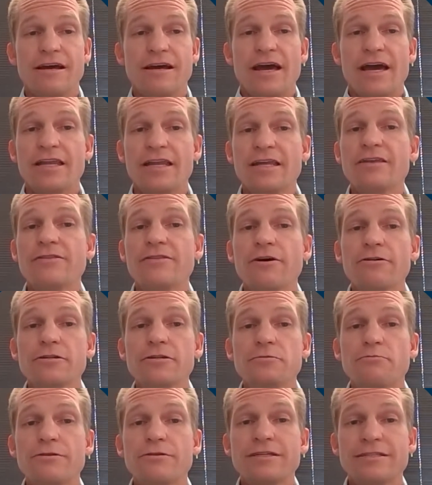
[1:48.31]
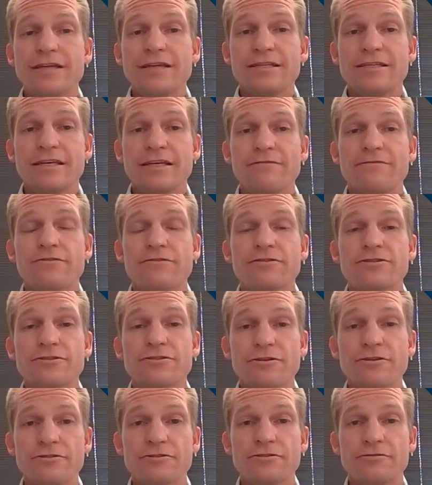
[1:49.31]
and in those presenting for
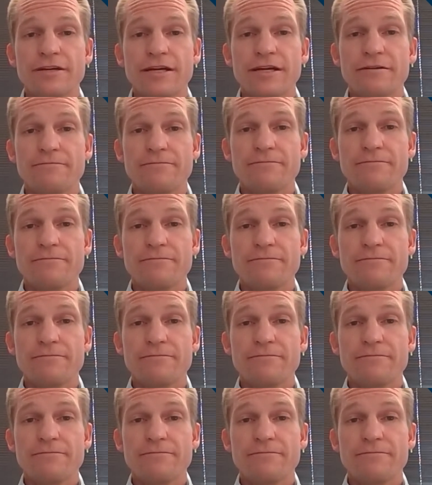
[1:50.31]
surgery.